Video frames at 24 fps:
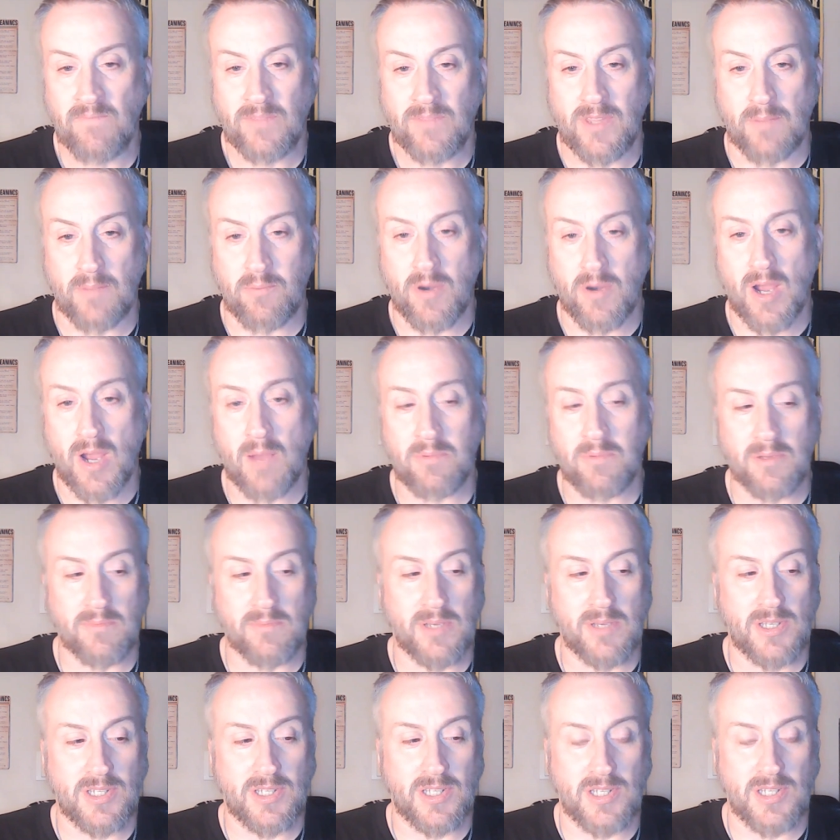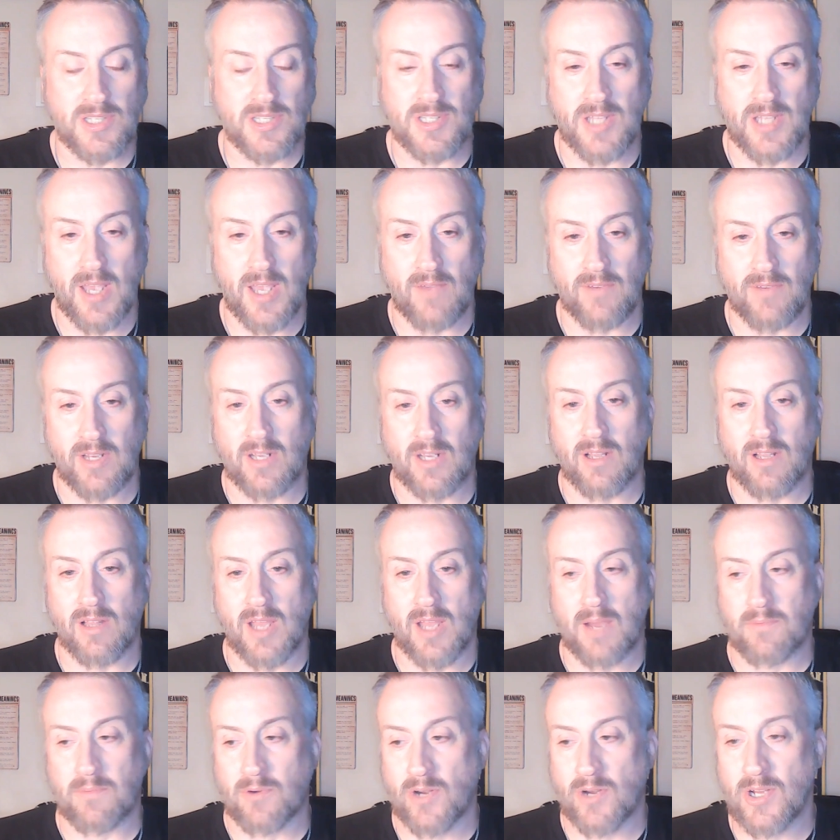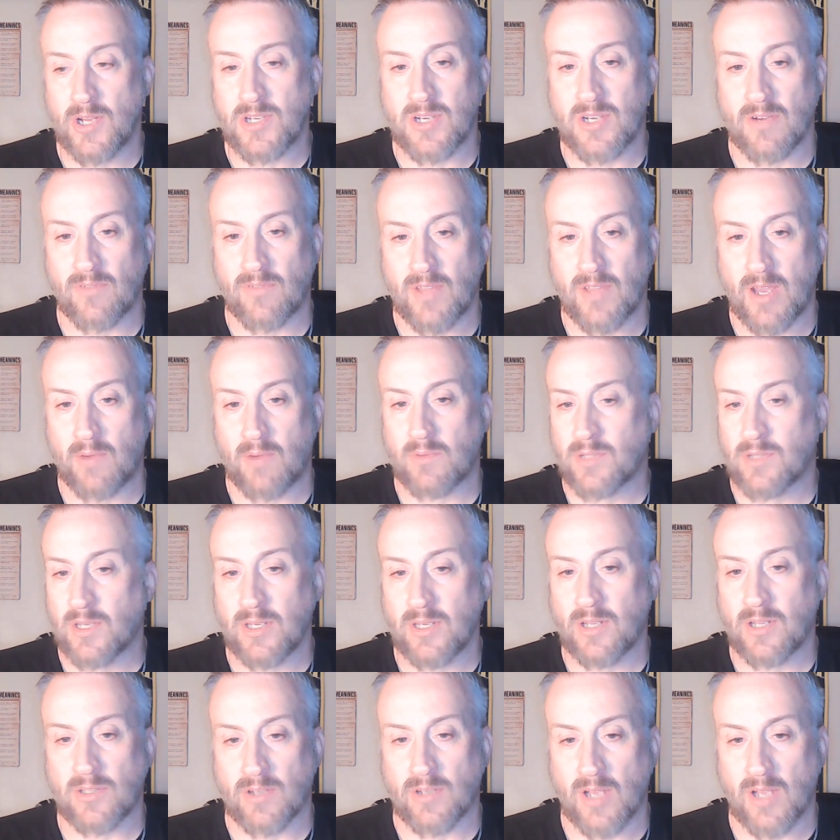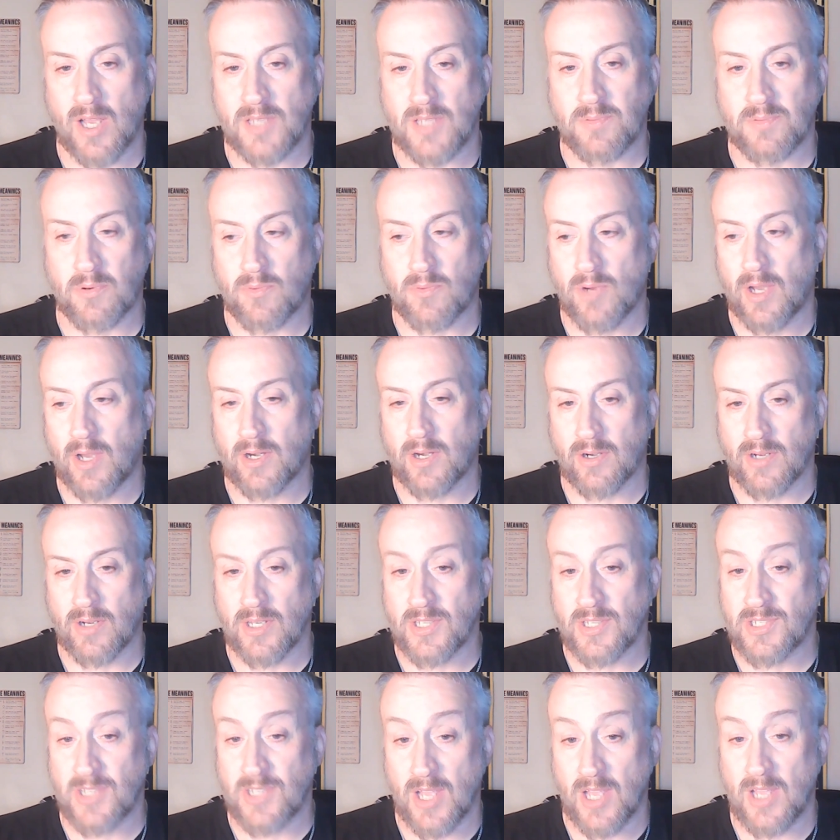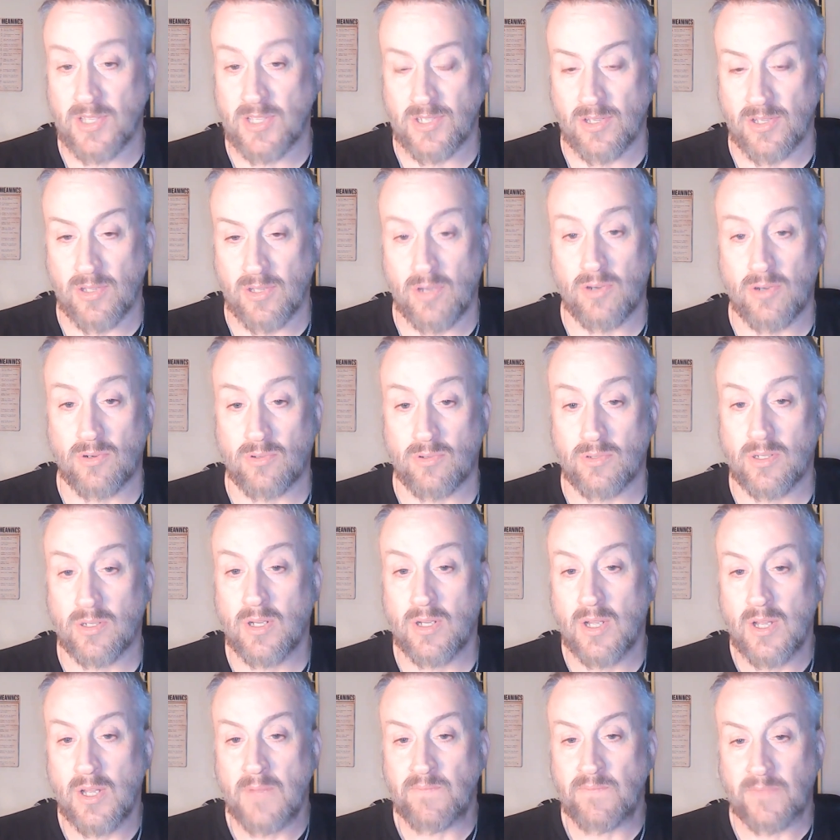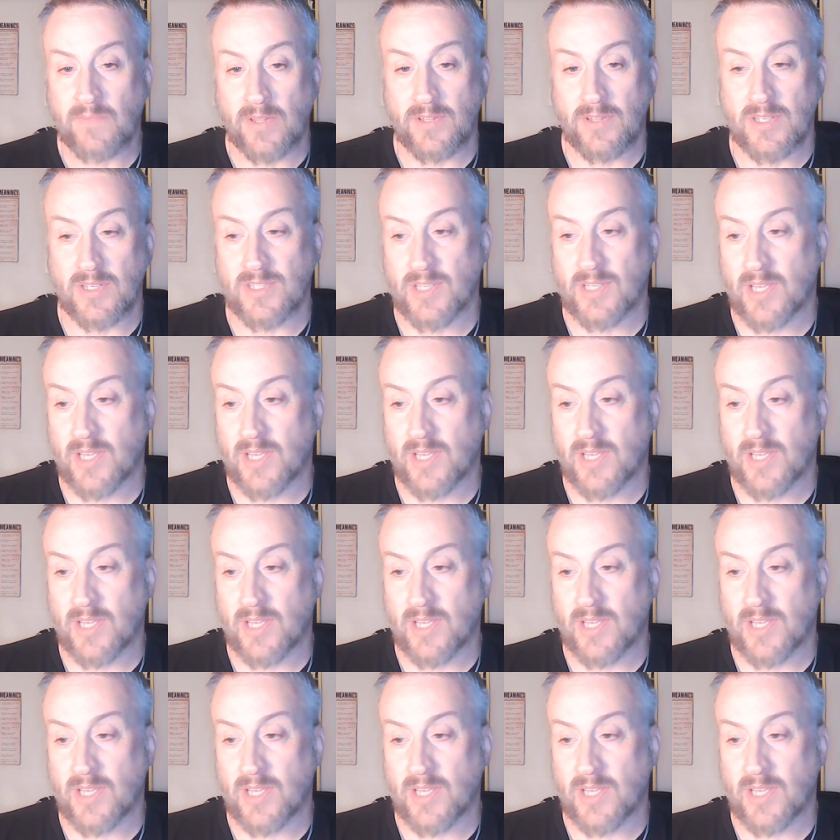The problem is he doesn't have any collaboration of that with any other gospel writer. He stands alone in these